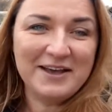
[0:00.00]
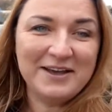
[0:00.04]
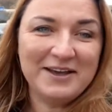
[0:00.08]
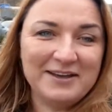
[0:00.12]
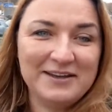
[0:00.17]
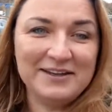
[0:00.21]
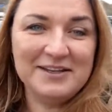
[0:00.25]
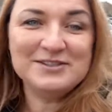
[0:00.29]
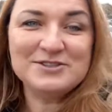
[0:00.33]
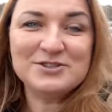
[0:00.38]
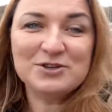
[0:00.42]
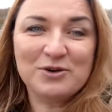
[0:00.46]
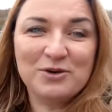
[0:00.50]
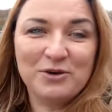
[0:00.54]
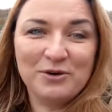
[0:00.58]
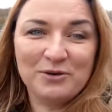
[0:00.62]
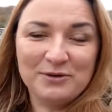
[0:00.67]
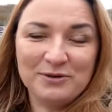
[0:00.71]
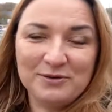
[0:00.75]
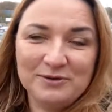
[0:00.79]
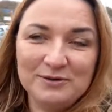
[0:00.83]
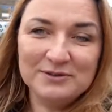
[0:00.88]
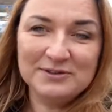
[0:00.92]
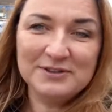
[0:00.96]
Uh, it's
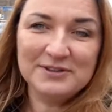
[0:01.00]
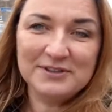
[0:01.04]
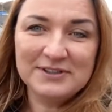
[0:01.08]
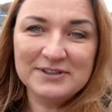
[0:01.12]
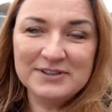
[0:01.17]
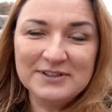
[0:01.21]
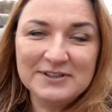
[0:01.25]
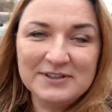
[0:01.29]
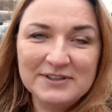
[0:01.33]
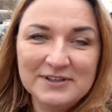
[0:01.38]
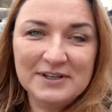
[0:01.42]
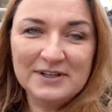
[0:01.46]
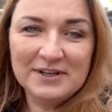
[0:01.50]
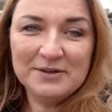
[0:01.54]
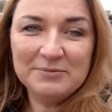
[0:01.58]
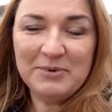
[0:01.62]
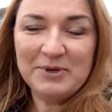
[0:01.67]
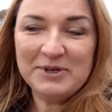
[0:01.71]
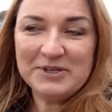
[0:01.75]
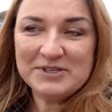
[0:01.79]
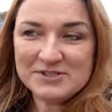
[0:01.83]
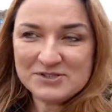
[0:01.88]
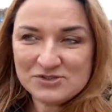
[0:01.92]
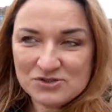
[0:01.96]
cold,
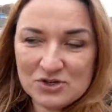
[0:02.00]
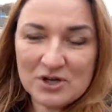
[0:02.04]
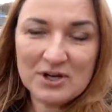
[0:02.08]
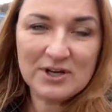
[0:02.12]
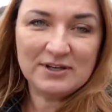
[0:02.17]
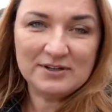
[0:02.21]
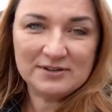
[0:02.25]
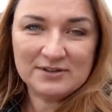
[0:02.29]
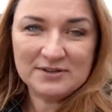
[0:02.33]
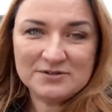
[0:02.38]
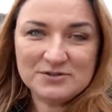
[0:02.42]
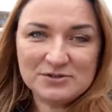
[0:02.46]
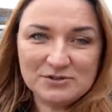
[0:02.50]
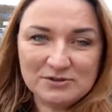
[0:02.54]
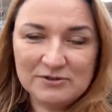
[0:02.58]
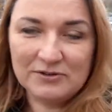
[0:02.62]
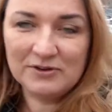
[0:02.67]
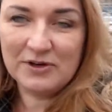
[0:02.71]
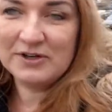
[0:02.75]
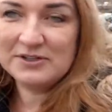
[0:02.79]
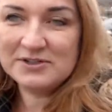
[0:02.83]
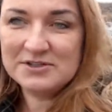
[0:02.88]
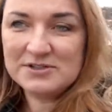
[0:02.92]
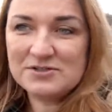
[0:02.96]
but it's dry. So
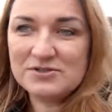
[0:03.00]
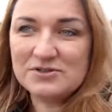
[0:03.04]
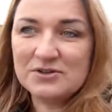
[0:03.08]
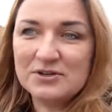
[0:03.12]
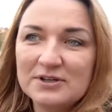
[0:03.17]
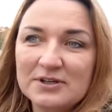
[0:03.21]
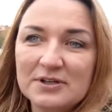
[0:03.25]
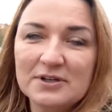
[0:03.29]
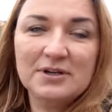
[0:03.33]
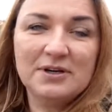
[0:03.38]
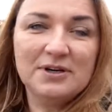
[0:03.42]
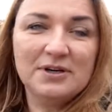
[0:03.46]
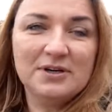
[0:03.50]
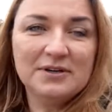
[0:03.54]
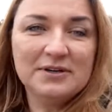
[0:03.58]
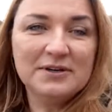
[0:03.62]
far it's dry.